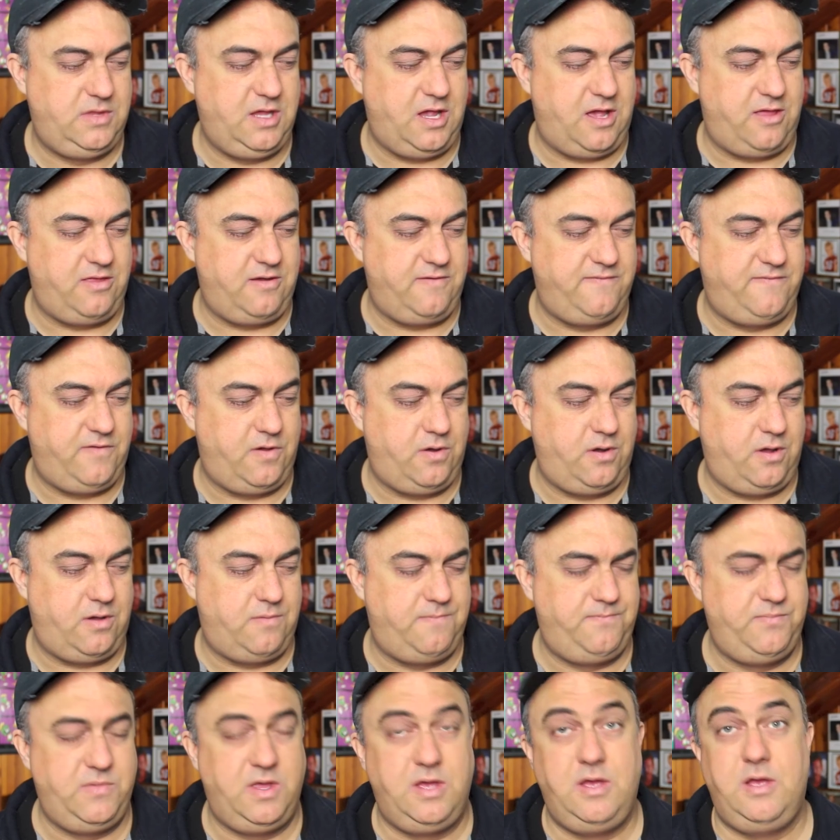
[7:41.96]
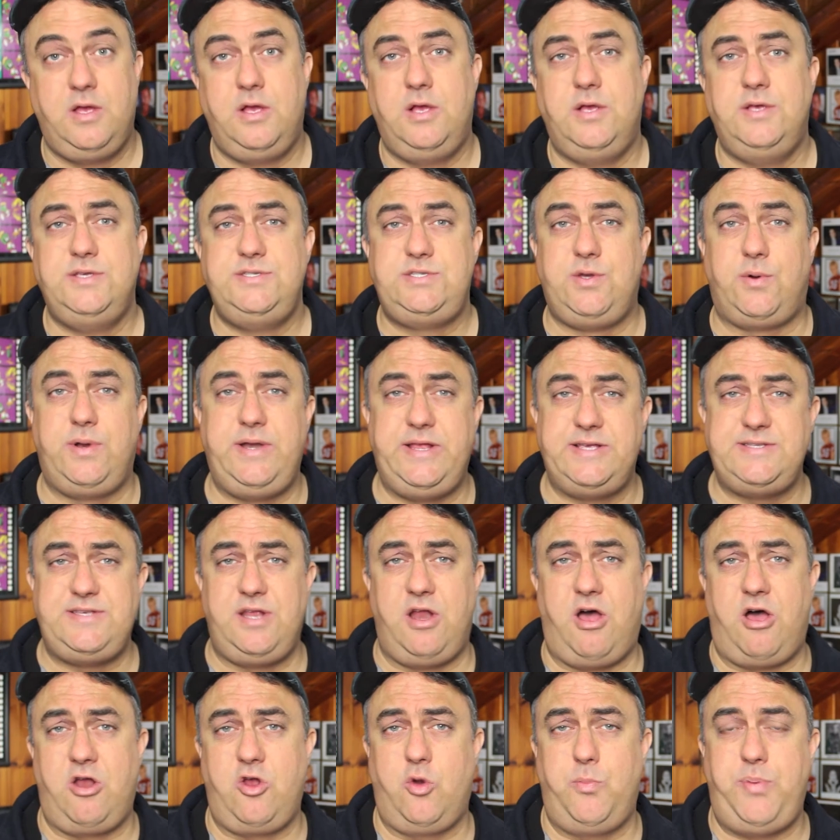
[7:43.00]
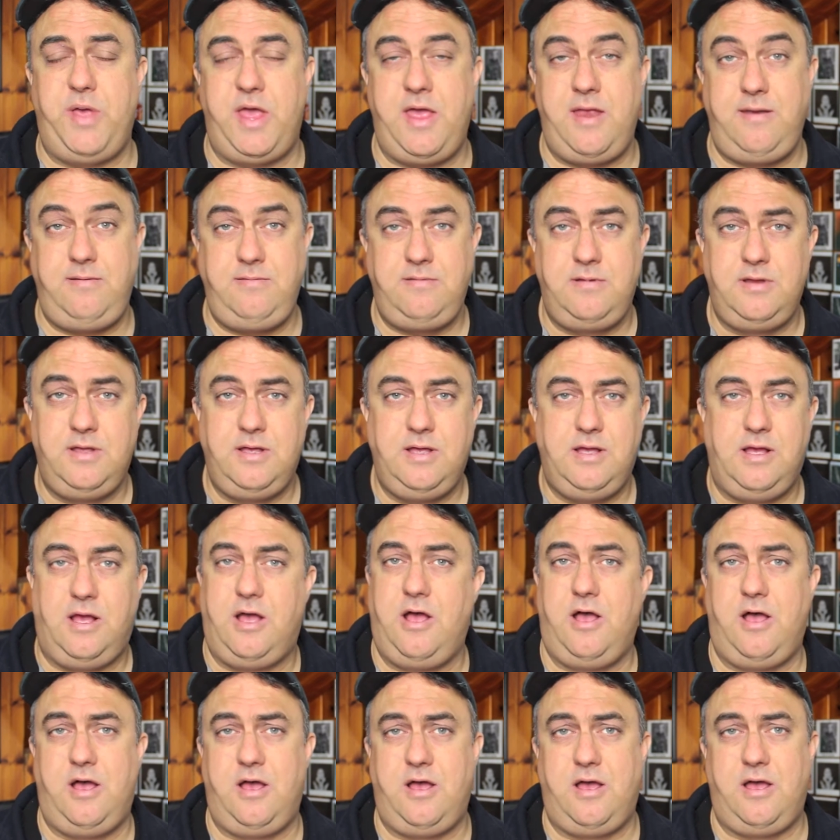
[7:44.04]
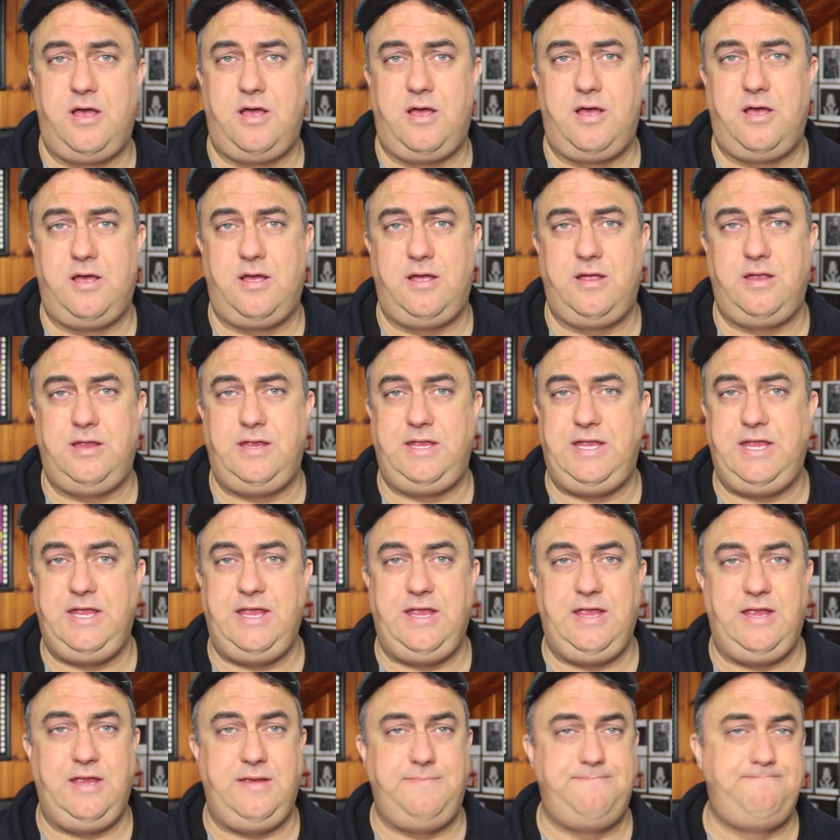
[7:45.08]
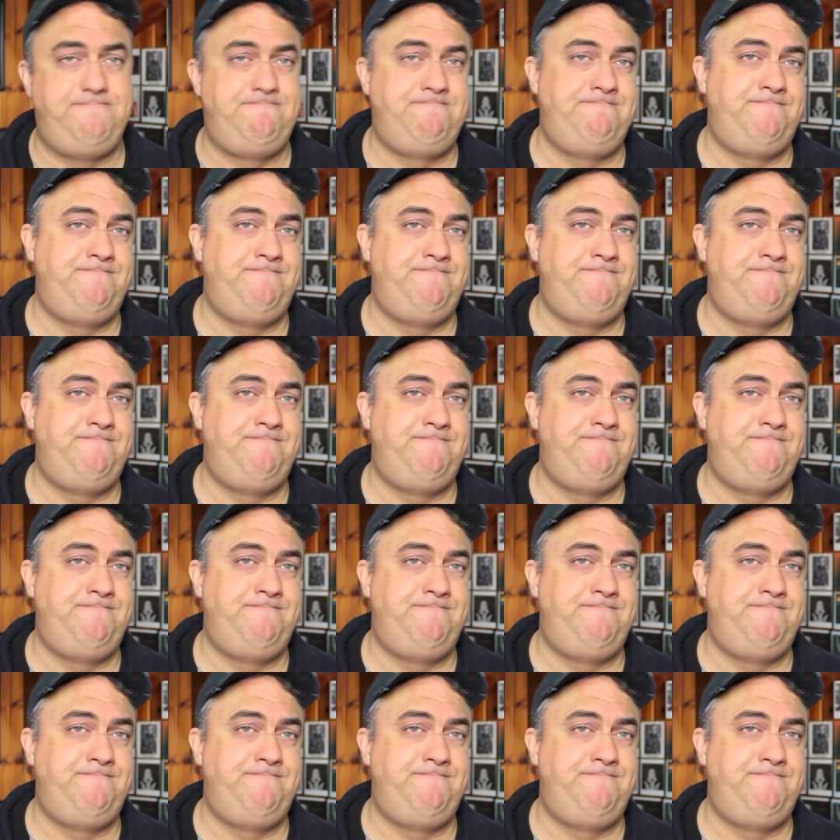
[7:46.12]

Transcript: the other photo. So it is an auto pen. Uh, he...